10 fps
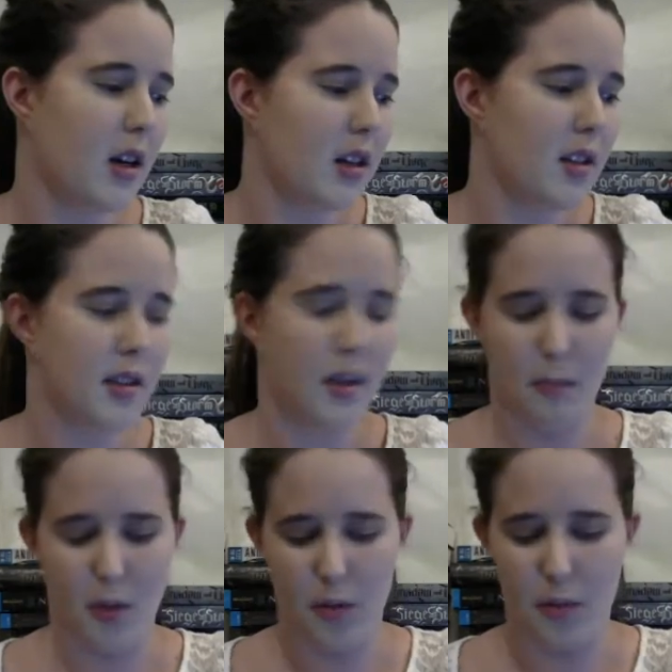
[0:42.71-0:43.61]
some
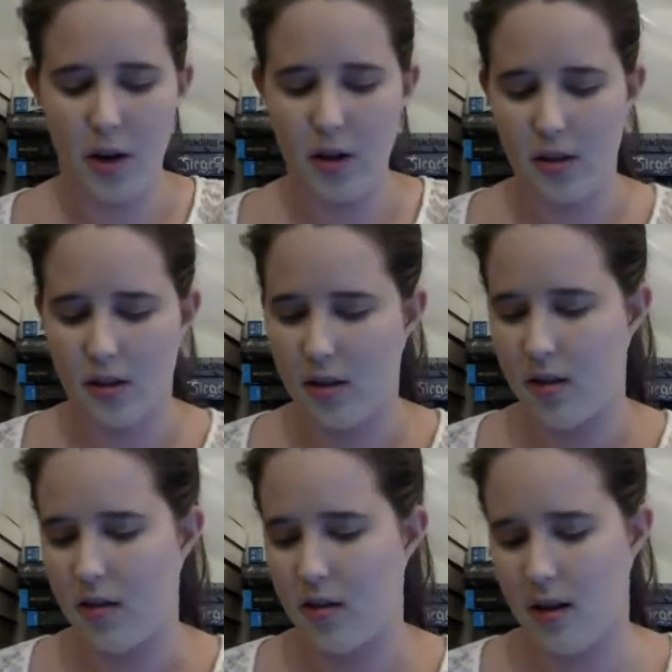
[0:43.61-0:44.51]
bookmarks
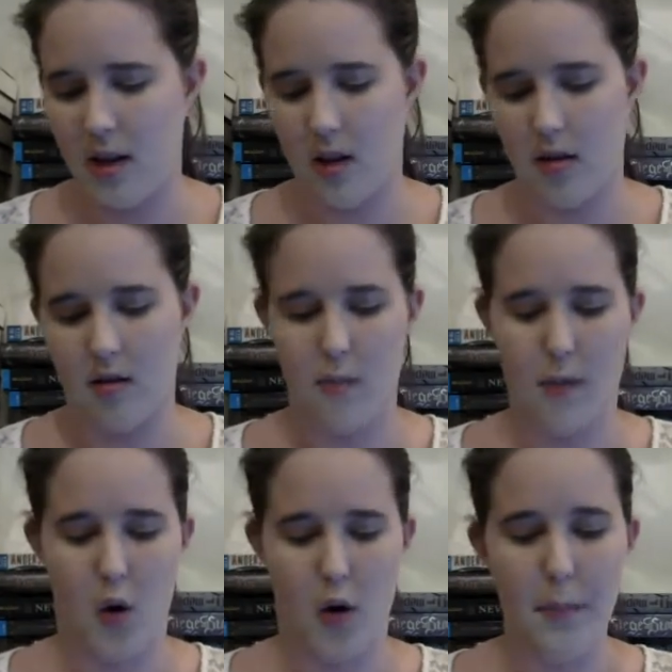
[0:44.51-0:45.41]
and a
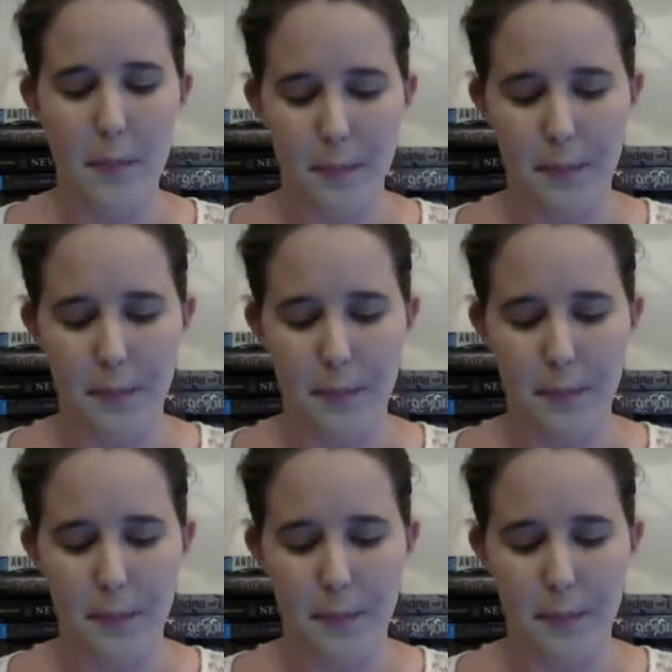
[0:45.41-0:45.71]
poem.